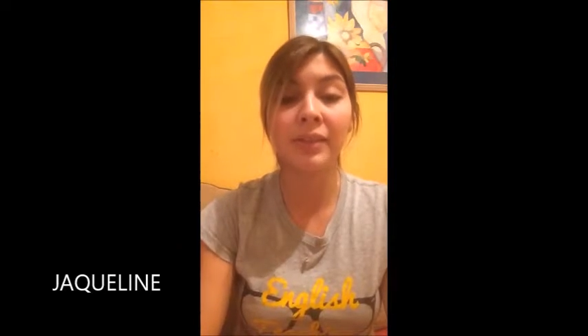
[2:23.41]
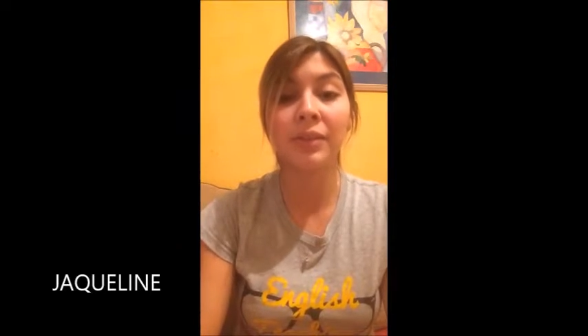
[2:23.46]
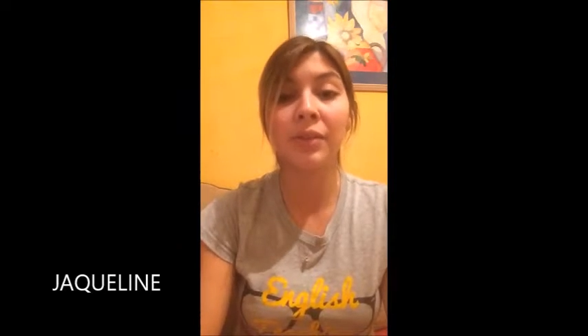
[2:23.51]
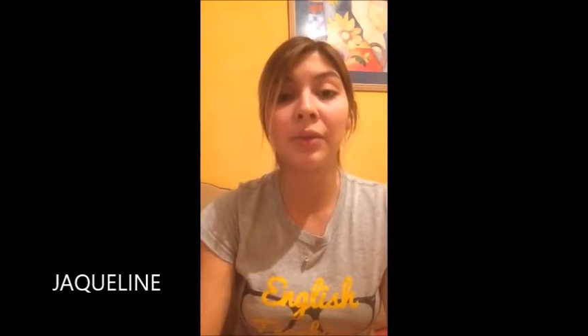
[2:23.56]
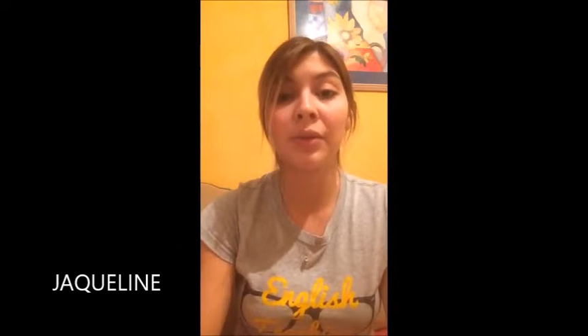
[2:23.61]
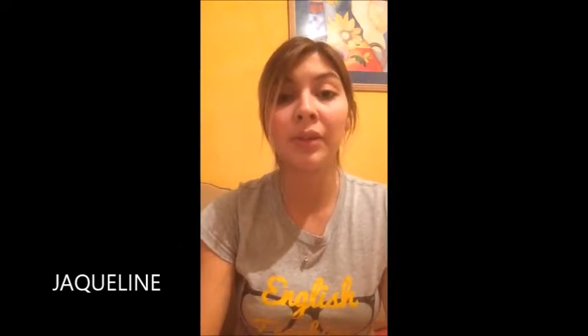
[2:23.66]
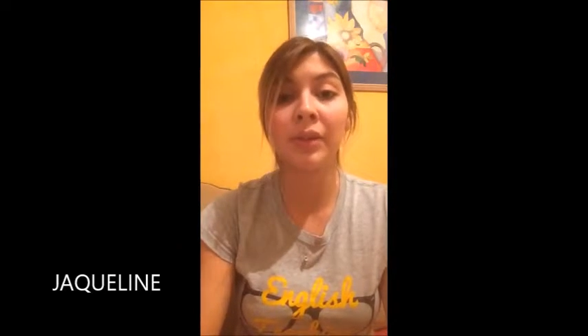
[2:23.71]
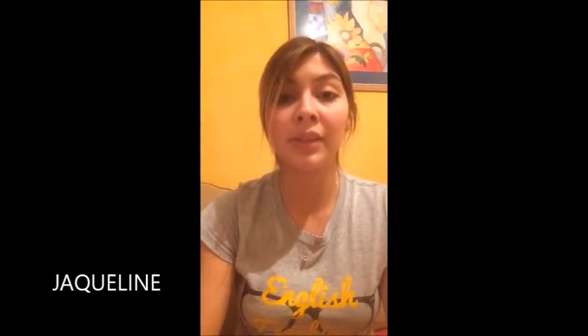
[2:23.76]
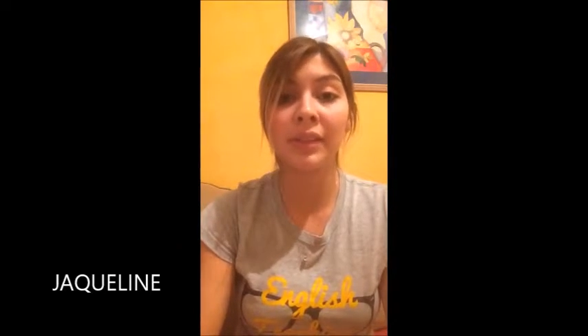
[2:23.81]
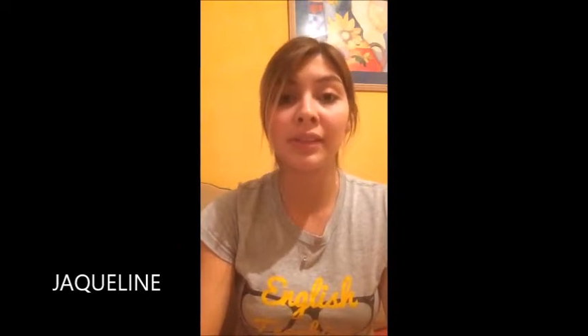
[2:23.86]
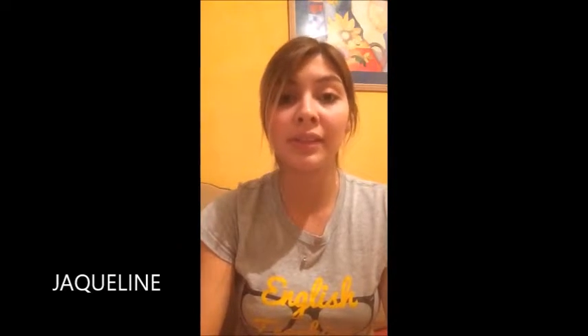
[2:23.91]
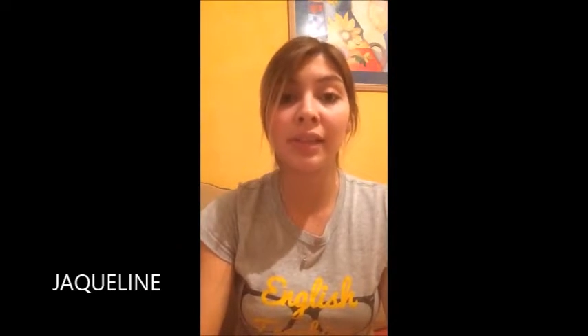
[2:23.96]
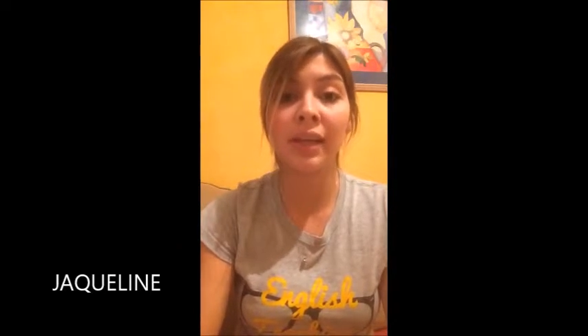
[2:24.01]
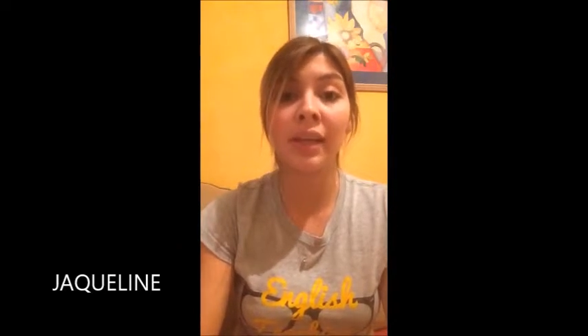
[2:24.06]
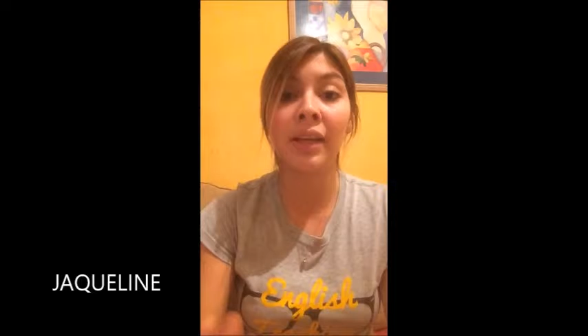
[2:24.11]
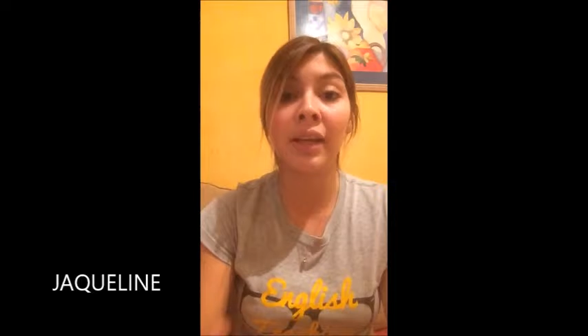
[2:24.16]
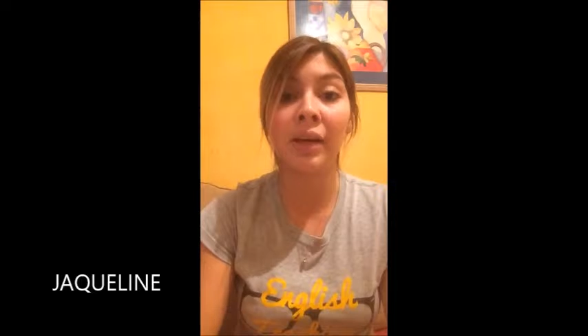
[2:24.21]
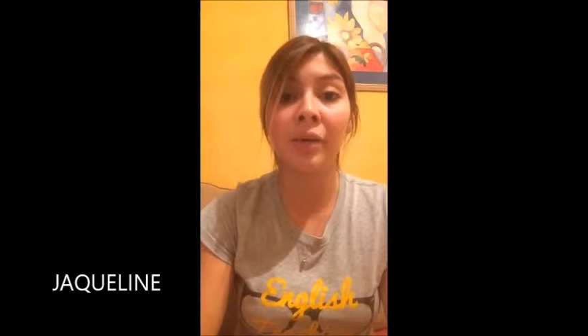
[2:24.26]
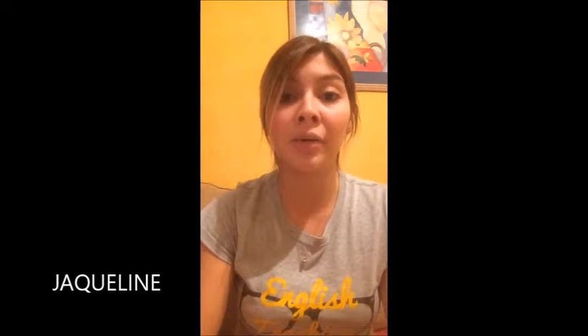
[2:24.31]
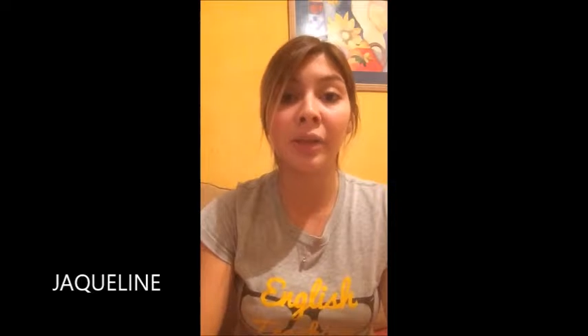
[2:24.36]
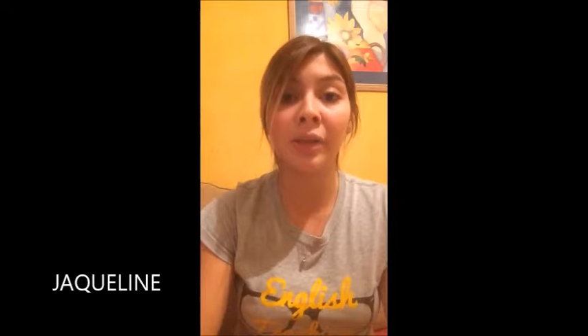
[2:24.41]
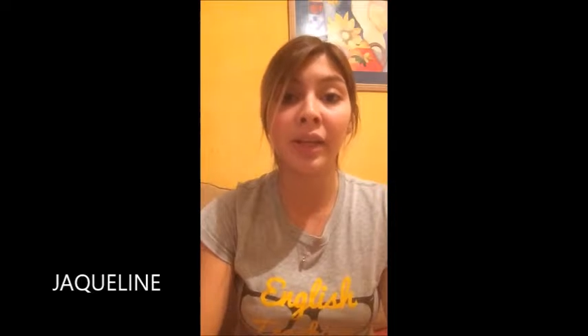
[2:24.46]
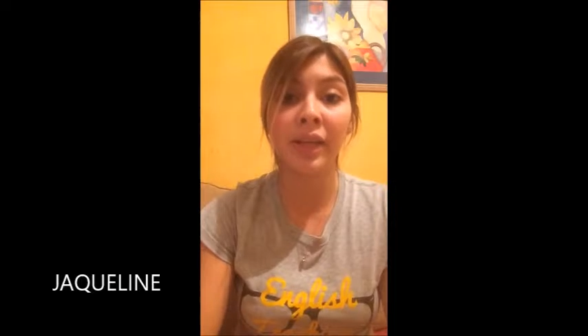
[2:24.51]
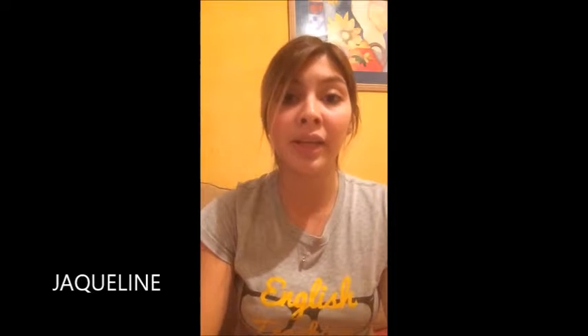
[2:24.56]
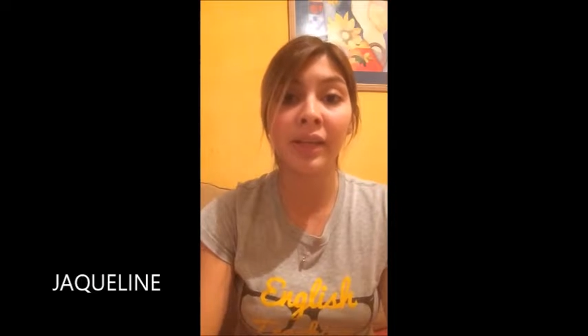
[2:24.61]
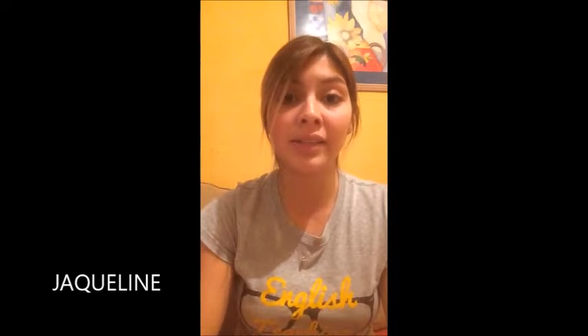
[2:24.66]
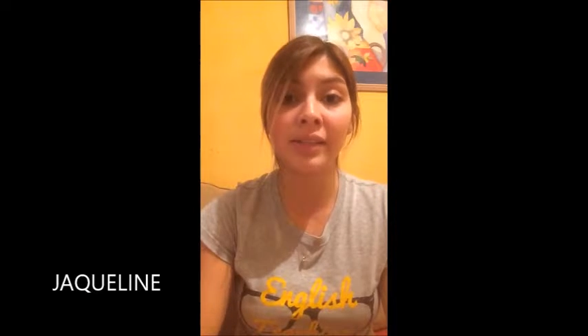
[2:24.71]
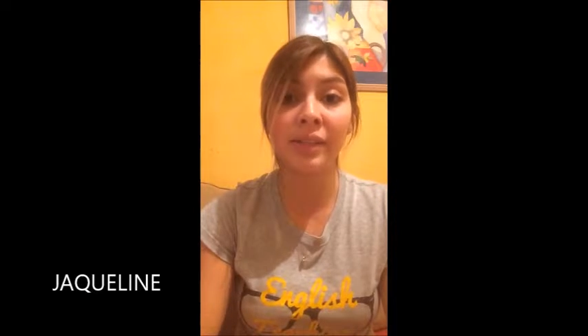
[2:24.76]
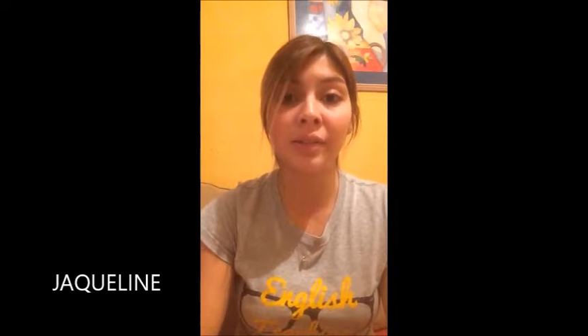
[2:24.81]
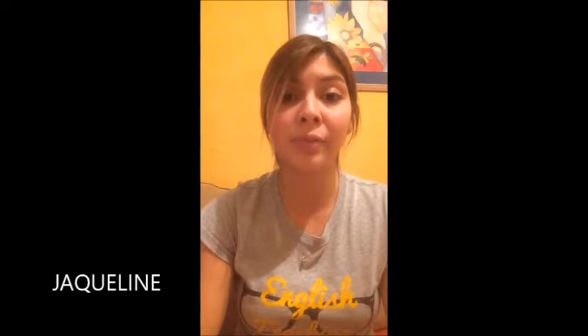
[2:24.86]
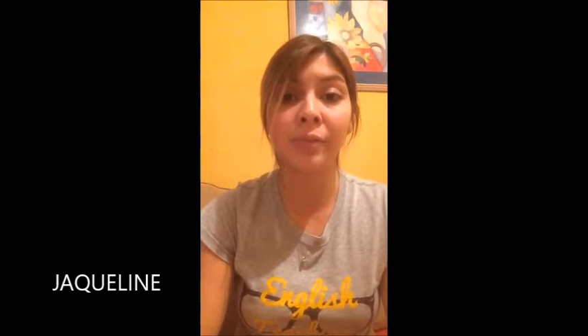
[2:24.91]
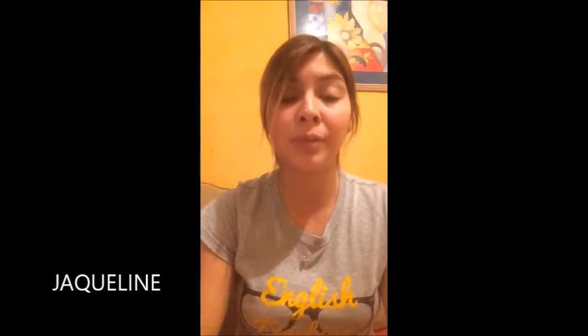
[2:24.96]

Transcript: So in our case,